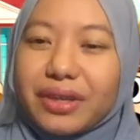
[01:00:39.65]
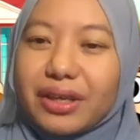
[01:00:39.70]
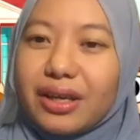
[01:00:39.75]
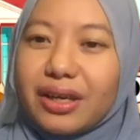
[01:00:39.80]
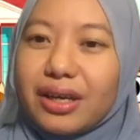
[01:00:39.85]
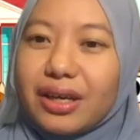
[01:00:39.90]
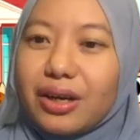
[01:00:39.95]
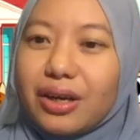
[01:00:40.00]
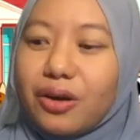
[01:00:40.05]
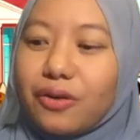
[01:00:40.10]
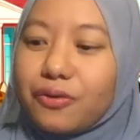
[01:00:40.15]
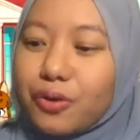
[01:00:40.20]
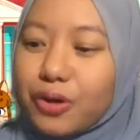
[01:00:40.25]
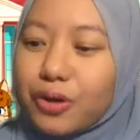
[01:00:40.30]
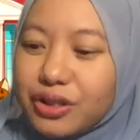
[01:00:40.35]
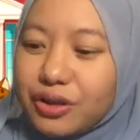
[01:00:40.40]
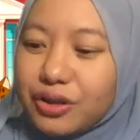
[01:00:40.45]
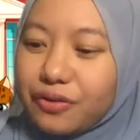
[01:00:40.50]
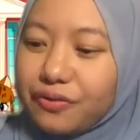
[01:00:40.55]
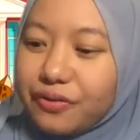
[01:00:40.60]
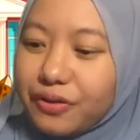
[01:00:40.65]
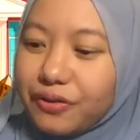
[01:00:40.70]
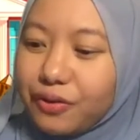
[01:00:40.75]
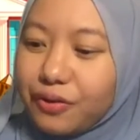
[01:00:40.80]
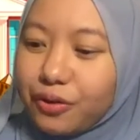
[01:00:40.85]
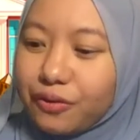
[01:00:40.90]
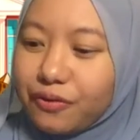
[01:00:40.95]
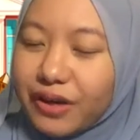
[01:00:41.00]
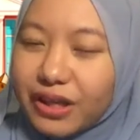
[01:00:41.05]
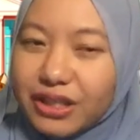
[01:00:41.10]
Uh, of course, if, if
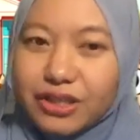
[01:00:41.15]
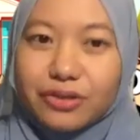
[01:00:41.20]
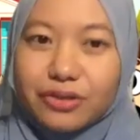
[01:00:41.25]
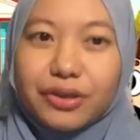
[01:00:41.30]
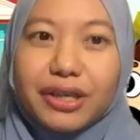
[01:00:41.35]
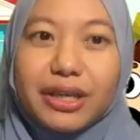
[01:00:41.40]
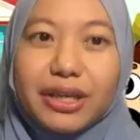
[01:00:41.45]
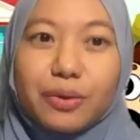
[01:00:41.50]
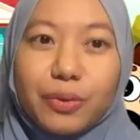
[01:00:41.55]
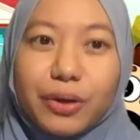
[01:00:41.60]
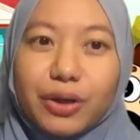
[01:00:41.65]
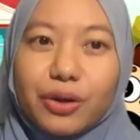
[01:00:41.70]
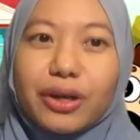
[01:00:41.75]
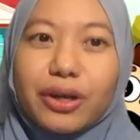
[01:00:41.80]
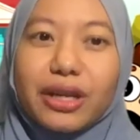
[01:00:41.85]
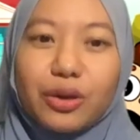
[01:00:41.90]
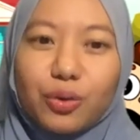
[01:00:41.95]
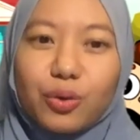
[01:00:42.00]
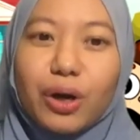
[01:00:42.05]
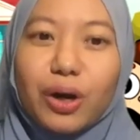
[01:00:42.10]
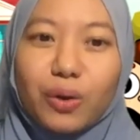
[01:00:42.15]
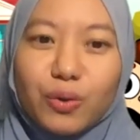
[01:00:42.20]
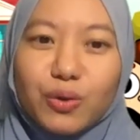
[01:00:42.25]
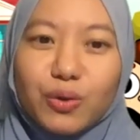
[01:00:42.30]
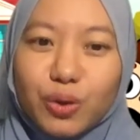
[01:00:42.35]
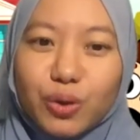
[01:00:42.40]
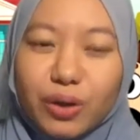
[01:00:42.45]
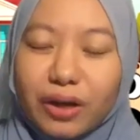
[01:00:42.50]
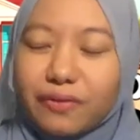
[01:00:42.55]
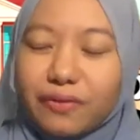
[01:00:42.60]
you're a veteran and whatnot, you are
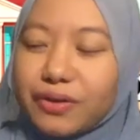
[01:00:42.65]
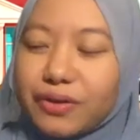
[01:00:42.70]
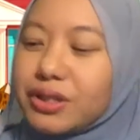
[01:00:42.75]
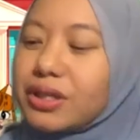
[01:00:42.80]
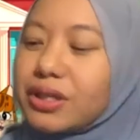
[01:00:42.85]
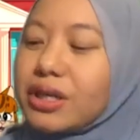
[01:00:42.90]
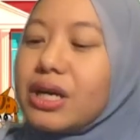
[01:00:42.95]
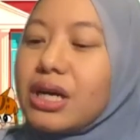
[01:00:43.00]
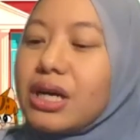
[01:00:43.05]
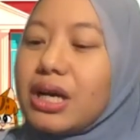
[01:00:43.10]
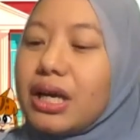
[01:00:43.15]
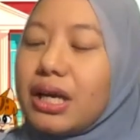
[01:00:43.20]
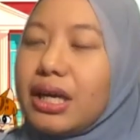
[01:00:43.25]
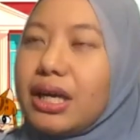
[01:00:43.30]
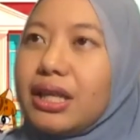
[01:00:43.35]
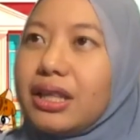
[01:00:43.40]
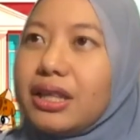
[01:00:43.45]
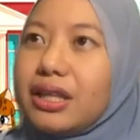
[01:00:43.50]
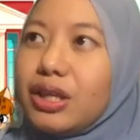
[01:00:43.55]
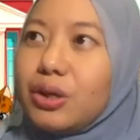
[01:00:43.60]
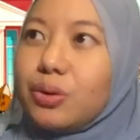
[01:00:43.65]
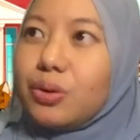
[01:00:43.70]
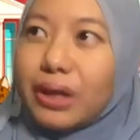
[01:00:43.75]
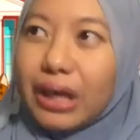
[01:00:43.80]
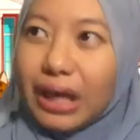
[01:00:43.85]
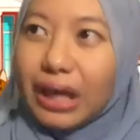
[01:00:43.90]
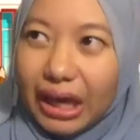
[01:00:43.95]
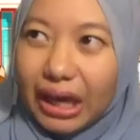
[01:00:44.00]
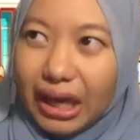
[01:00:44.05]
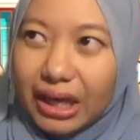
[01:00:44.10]
also covered. In the
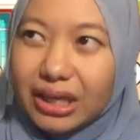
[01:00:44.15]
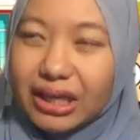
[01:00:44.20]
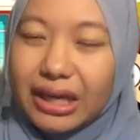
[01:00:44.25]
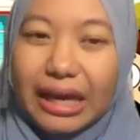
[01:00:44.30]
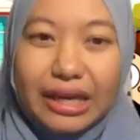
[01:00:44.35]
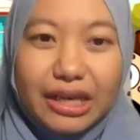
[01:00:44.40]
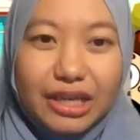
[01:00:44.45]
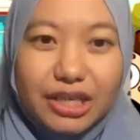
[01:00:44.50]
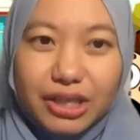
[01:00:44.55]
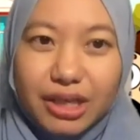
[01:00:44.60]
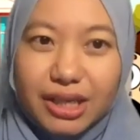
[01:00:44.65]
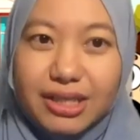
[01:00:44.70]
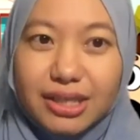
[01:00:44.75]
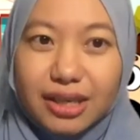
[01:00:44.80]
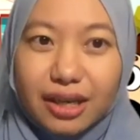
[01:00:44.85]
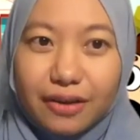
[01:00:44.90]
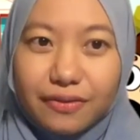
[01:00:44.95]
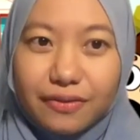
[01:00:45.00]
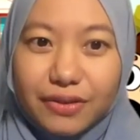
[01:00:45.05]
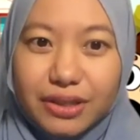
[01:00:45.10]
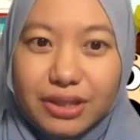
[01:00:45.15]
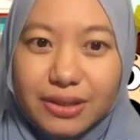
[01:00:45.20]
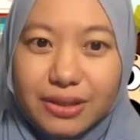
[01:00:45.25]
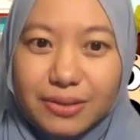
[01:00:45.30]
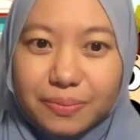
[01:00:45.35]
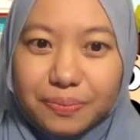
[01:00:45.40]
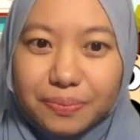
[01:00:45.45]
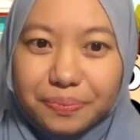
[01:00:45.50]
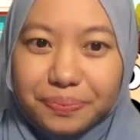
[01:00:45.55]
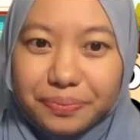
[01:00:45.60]
UK, the NHS covers
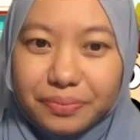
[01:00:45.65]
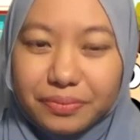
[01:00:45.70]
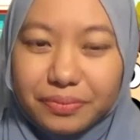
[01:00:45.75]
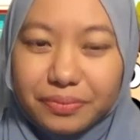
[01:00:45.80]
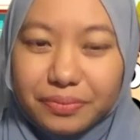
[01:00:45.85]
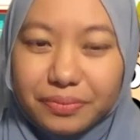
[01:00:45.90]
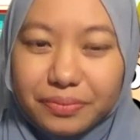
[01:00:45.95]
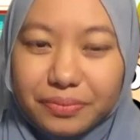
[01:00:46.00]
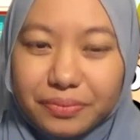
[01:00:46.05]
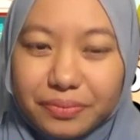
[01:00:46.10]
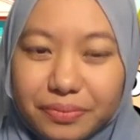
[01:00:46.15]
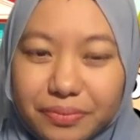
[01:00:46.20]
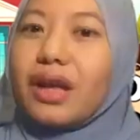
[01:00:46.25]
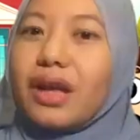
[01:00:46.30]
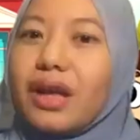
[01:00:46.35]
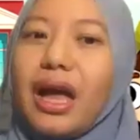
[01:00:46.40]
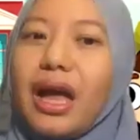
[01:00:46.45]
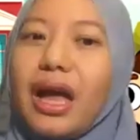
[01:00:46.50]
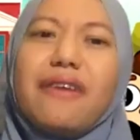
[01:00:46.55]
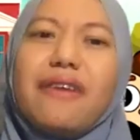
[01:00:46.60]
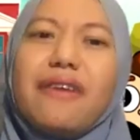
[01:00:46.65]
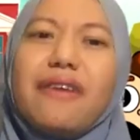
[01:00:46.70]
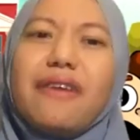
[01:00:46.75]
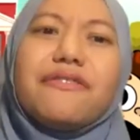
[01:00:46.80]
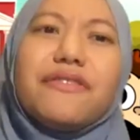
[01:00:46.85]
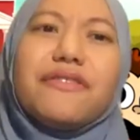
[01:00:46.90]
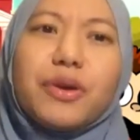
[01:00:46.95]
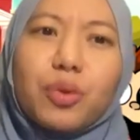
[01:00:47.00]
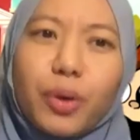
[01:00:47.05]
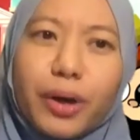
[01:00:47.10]

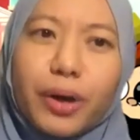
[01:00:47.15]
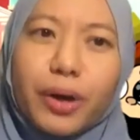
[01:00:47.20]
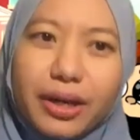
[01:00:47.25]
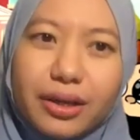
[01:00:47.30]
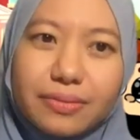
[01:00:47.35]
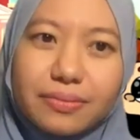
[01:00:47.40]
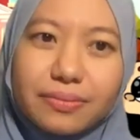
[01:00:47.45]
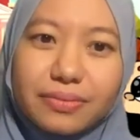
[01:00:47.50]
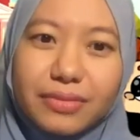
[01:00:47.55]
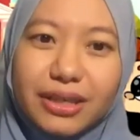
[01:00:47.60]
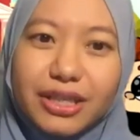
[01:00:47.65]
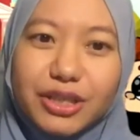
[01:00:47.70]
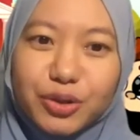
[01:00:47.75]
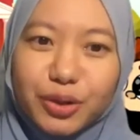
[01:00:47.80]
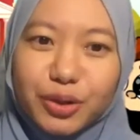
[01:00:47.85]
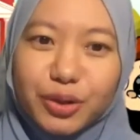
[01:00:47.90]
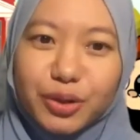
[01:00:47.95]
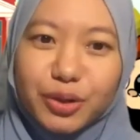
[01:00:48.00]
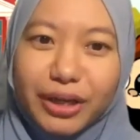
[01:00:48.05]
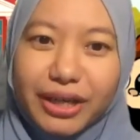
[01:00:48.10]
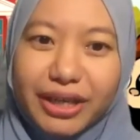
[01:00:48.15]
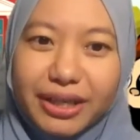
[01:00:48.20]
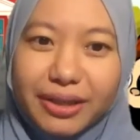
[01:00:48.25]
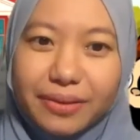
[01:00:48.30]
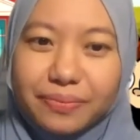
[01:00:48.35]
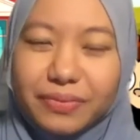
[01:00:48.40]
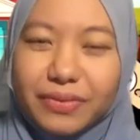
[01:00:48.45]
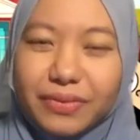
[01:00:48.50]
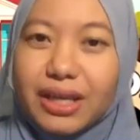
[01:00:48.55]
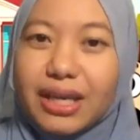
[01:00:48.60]
Everyone, literally.
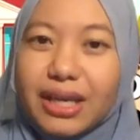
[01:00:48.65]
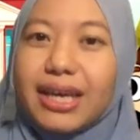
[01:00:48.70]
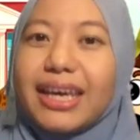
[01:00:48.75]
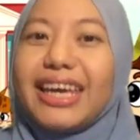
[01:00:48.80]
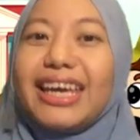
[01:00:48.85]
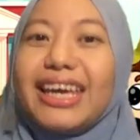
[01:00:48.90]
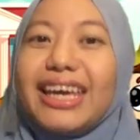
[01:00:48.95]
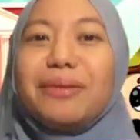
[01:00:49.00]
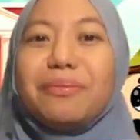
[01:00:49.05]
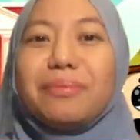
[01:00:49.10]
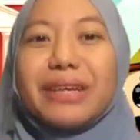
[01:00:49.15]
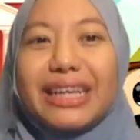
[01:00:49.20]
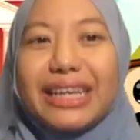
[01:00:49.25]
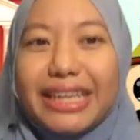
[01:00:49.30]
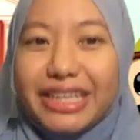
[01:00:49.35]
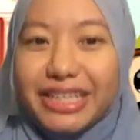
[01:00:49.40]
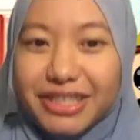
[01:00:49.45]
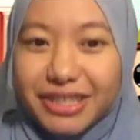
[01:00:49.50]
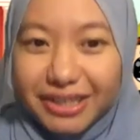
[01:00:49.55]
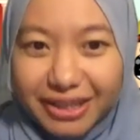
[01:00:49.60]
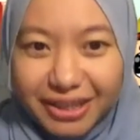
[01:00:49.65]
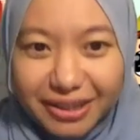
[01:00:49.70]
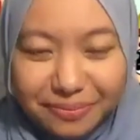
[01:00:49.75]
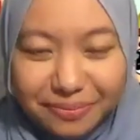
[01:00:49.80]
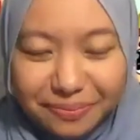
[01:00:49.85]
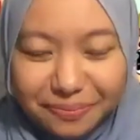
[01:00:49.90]
In Malaysia,